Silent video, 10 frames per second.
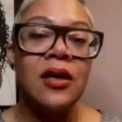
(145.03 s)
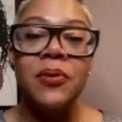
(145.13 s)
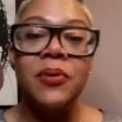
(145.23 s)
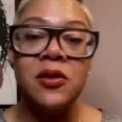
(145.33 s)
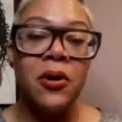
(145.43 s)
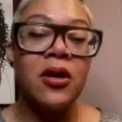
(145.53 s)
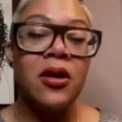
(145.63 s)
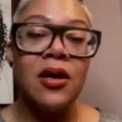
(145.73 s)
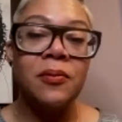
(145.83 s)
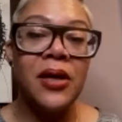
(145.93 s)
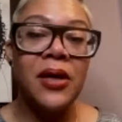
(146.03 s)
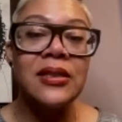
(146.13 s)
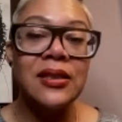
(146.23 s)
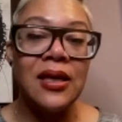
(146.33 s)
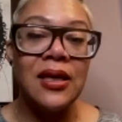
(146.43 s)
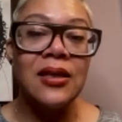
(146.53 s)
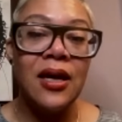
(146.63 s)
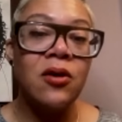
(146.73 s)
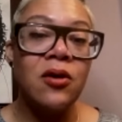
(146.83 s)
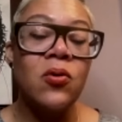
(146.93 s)
and Pittsburgh and other places, thinking
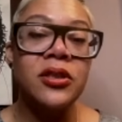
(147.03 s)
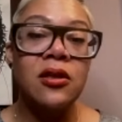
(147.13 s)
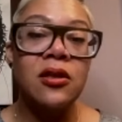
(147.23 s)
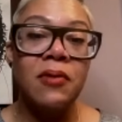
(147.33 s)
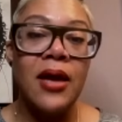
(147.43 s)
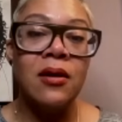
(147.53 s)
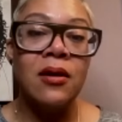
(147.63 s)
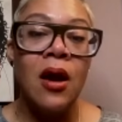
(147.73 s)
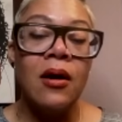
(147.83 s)
they are going to threaten